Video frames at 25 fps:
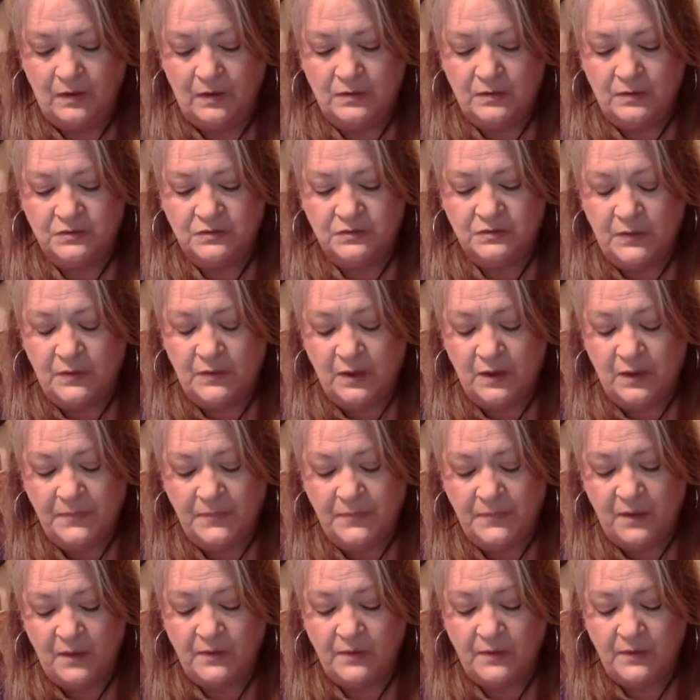So I hope
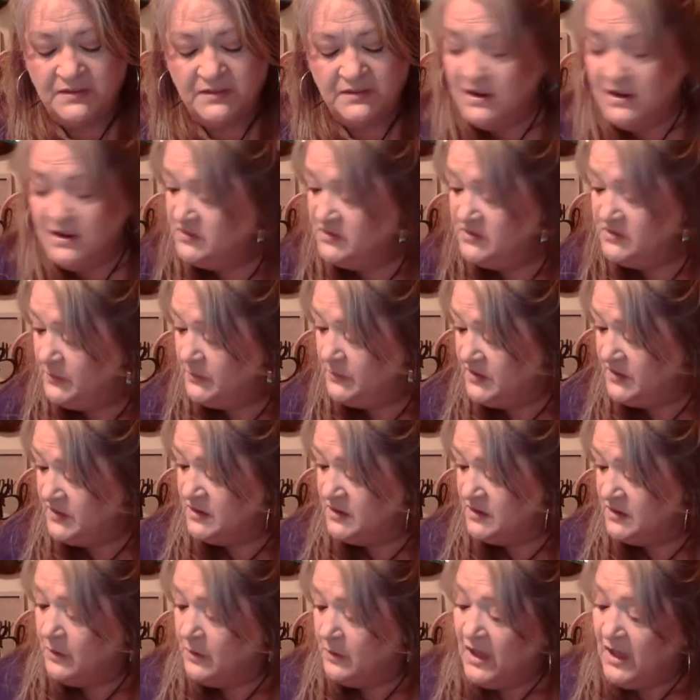that resonates with
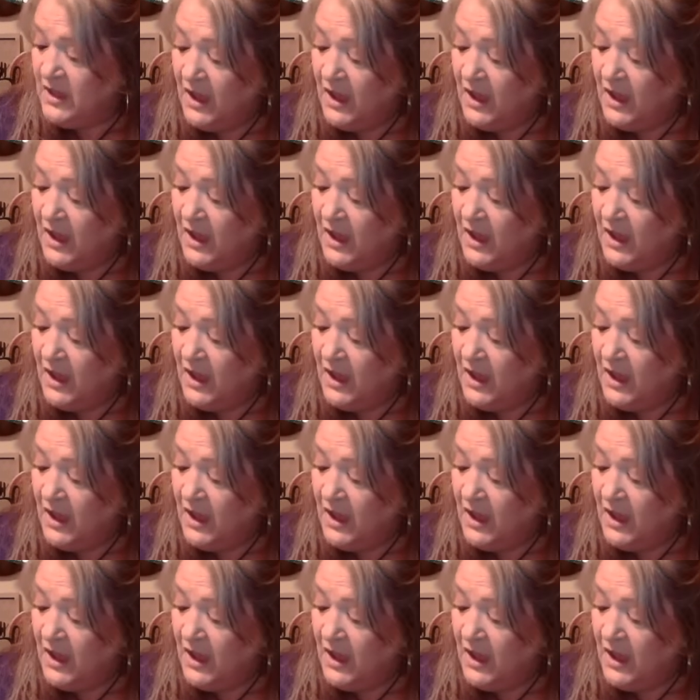you.